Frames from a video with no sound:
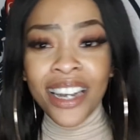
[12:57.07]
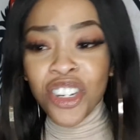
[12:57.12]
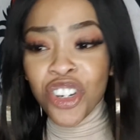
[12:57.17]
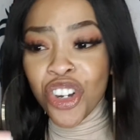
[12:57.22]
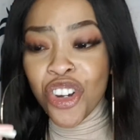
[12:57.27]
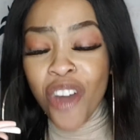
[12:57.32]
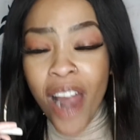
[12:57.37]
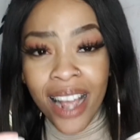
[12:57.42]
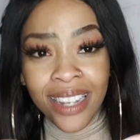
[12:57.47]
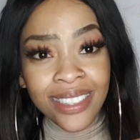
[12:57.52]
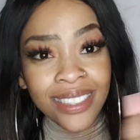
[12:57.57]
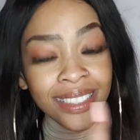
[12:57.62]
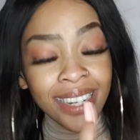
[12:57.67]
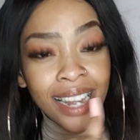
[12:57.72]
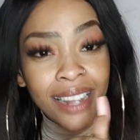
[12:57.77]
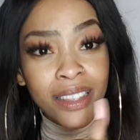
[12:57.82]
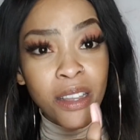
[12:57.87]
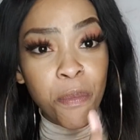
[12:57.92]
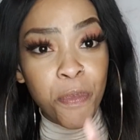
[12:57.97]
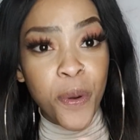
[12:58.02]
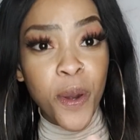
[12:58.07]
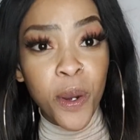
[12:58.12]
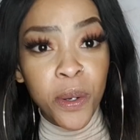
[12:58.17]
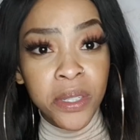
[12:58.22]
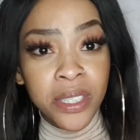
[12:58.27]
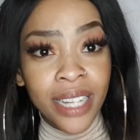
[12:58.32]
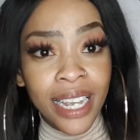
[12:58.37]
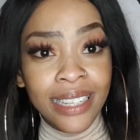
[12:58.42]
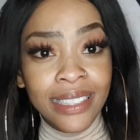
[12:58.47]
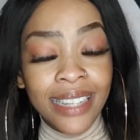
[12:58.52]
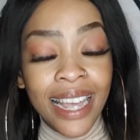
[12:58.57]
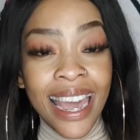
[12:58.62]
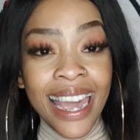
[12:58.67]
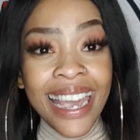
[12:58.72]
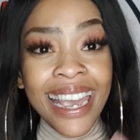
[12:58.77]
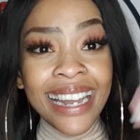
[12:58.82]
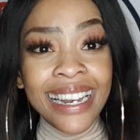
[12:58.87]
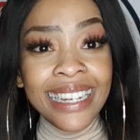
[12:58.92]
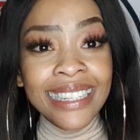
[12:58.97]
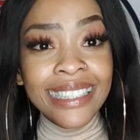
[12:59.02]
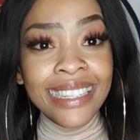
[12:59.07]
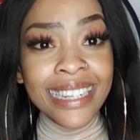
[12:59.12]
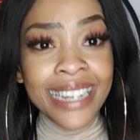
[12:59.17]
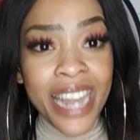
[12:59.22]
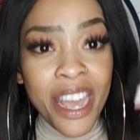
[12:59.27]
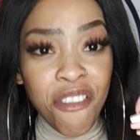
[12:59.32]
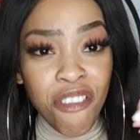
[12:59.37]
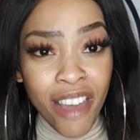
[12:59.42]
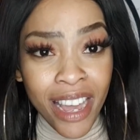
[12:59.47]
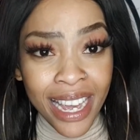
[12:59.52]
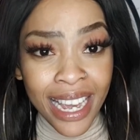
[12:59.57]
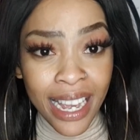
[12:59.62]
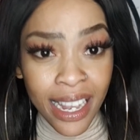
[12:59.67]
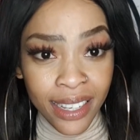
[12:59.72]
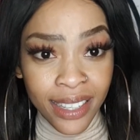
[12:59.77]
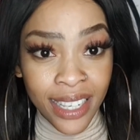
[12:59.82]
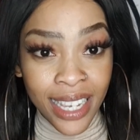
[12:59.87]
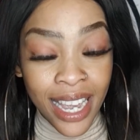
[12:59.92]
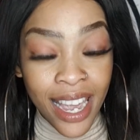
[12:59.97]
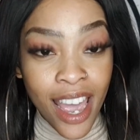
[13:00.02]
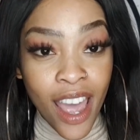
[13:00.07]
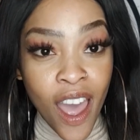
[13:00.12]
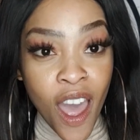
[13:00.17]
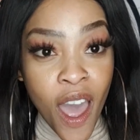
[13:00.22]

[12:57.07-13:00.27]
Trust in the process. It is never easy.